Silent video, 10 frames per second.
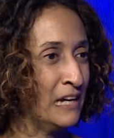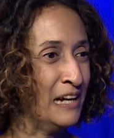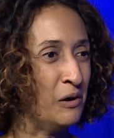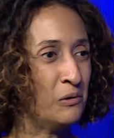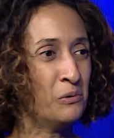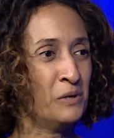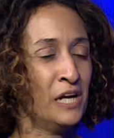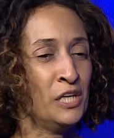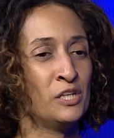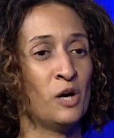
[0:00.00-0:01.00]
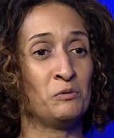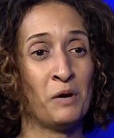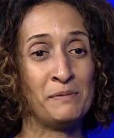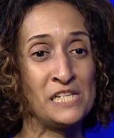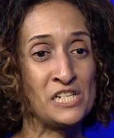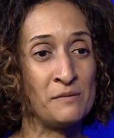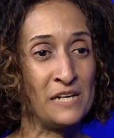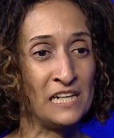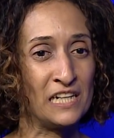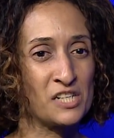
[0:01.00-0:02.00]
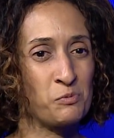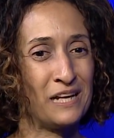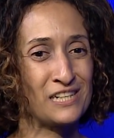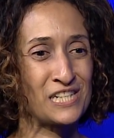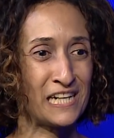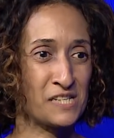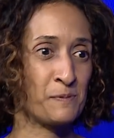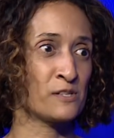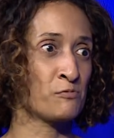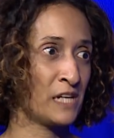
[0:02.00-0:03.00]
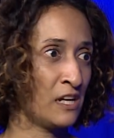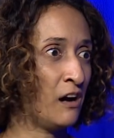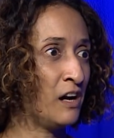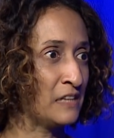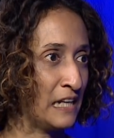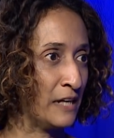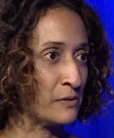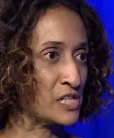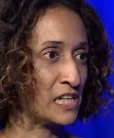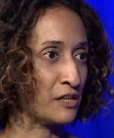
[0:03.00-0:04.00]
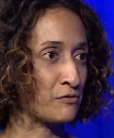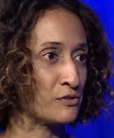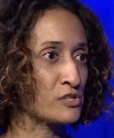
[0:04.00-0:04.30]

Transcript: I'm teaching them English. Well, Shakespeare's really hard, the language, to get through.